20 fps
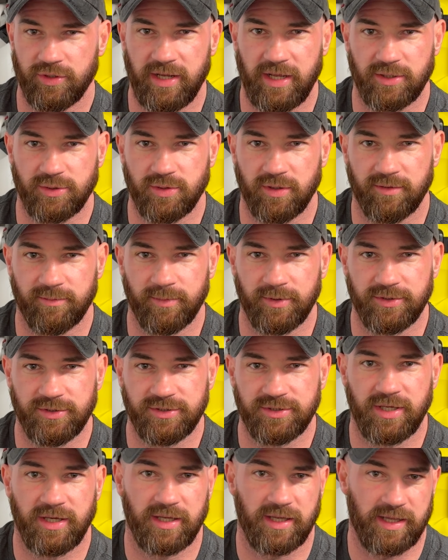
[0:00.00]
get 12
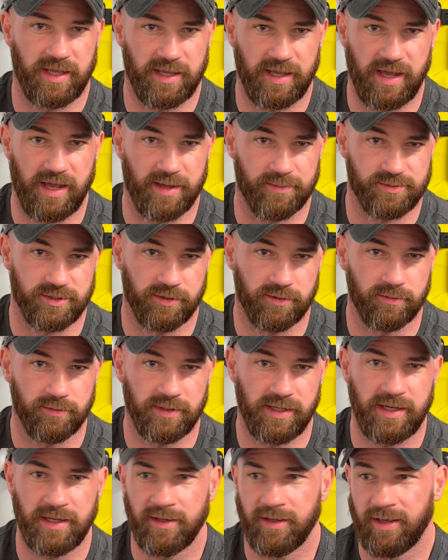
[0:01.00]
months?
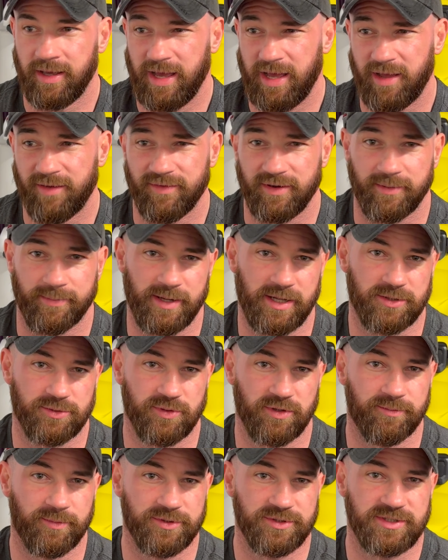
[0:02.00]
Absolutely. I've had about
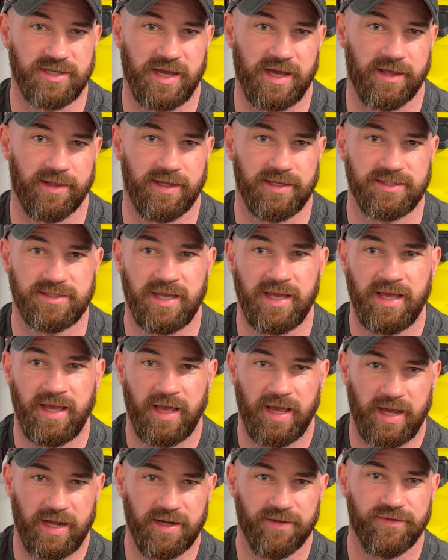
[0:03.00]
12 months out of this.
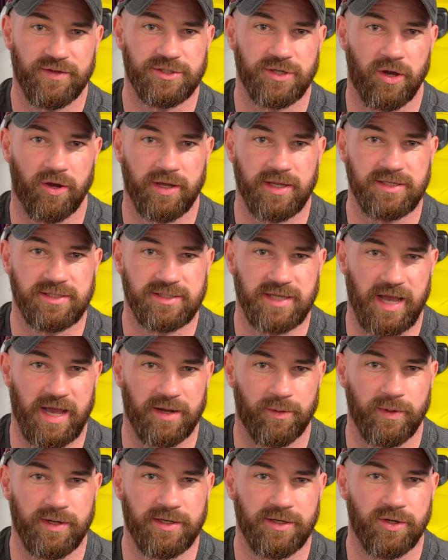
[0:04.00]
And if you're talking
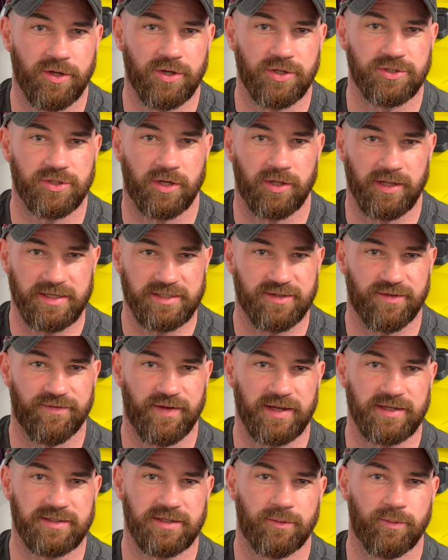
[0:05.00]
side windows or less
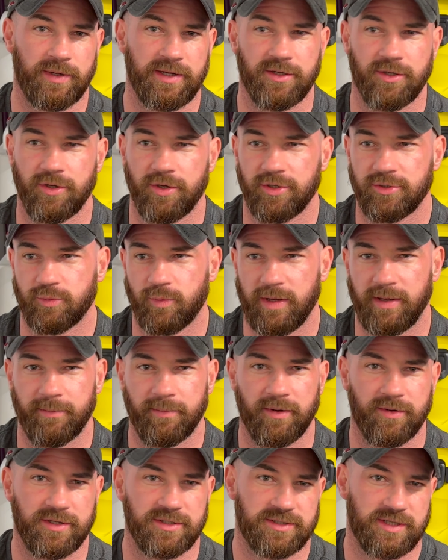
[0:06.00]
affected windows, wing
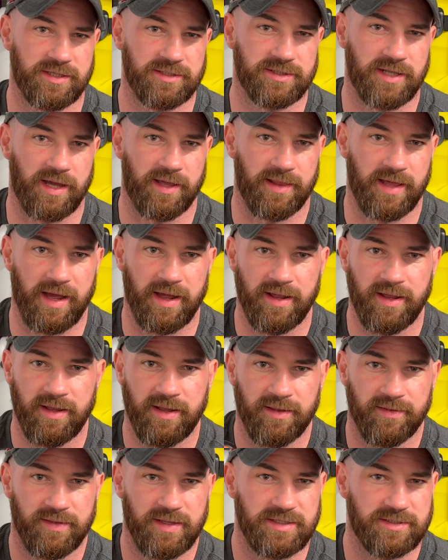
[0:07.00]
mirrors, things like that,
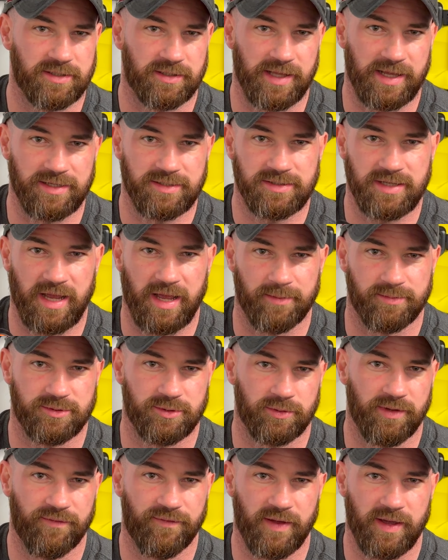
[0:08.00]
this will last
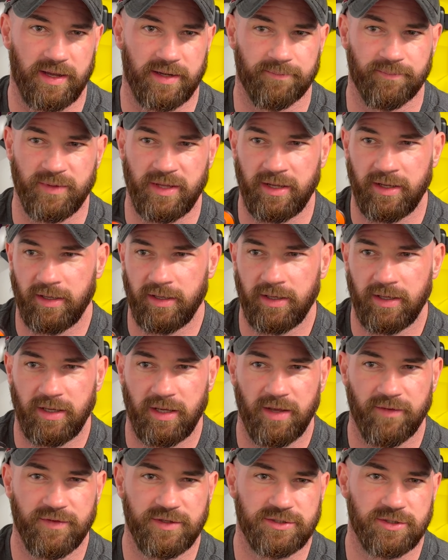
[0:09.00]
absolutely fine.
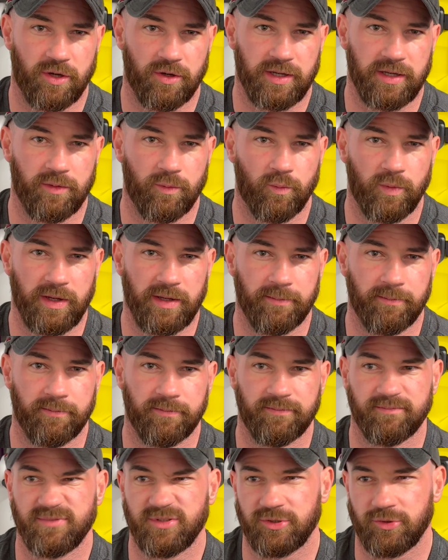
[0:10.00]
If you're talking
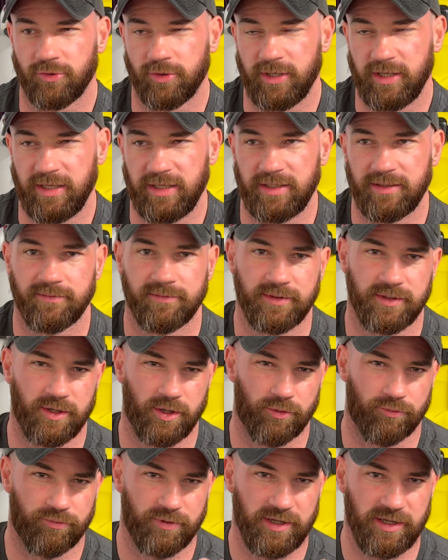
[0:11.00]
wing screen, you
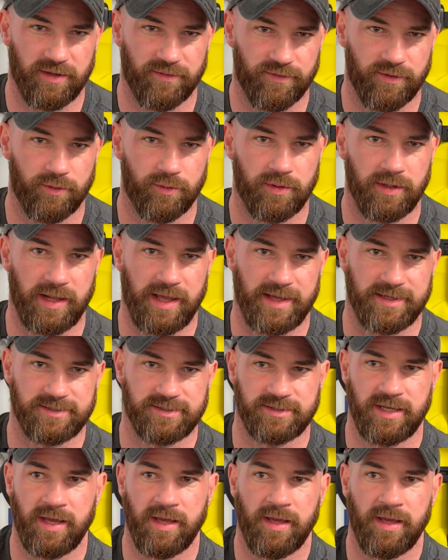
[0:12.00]
know, rear view glass,